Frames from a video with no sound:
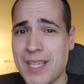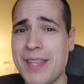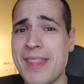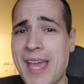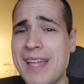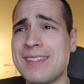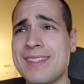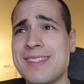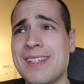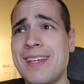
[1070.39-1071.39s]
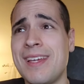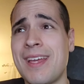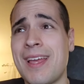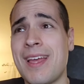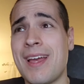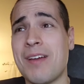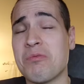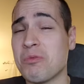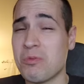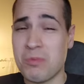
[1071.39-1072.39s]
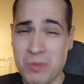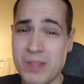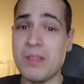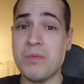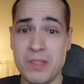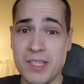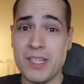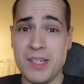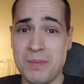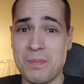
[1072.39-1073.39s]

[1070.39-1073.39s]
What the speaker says: That's really, really good.